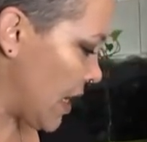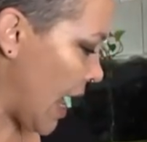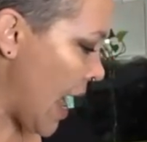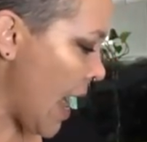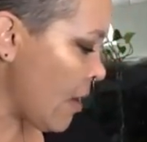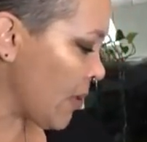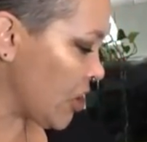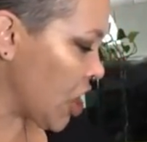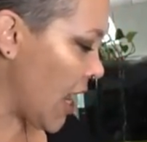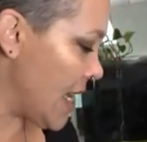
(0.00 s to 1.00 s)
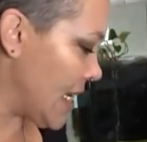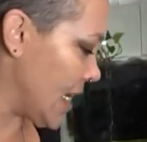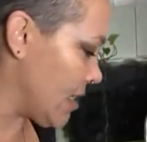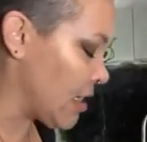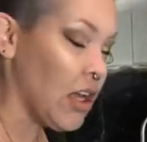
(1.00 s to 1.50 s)
I had a bunch of
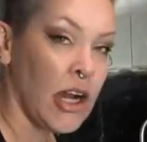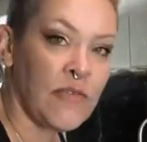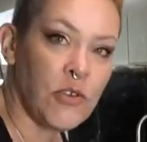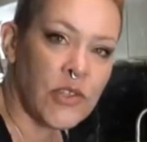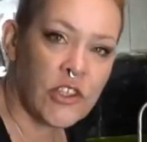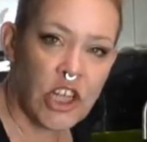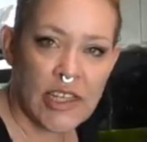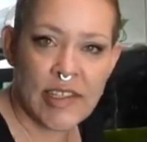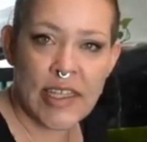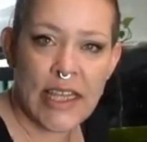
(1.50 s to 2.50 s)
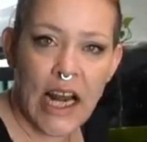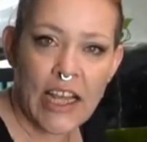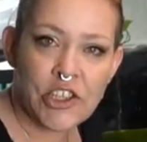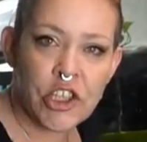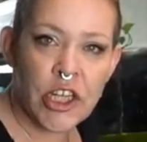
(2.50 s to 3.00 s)
ideas. A lot of you suggested that
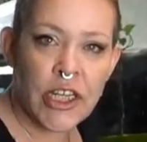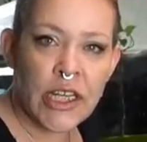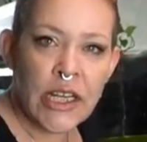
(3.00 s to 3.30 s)
I should